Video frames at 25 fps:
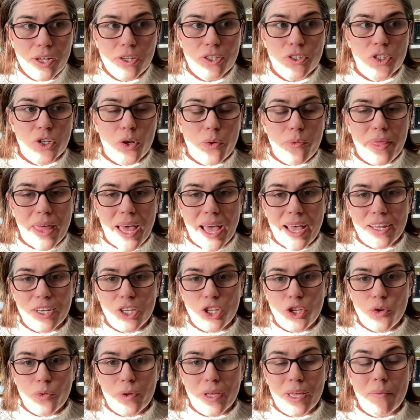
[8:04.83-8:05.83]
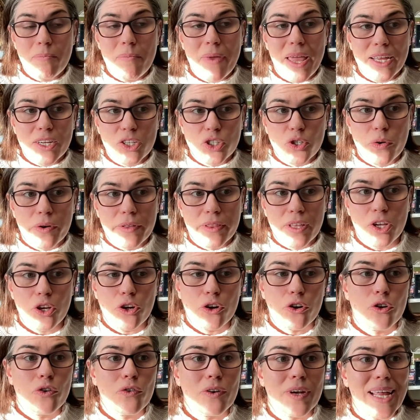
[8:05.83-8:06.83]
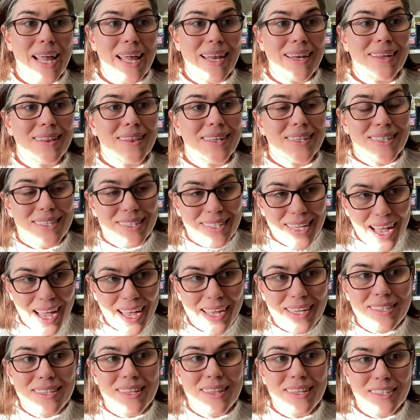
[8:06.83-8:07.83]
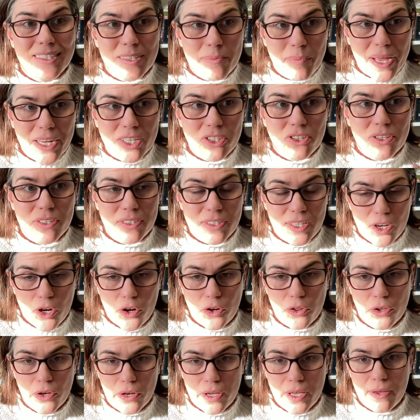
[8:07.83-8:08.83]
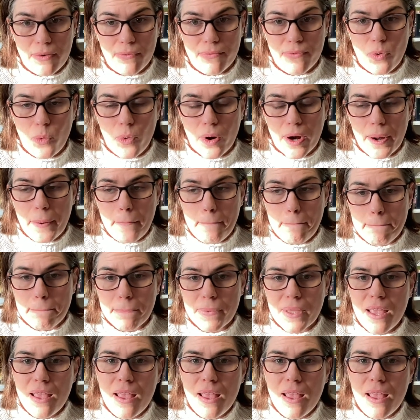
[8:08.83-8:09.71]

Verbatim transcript: so that you can make sure that you're creating the size and the dimensions that you're looking for.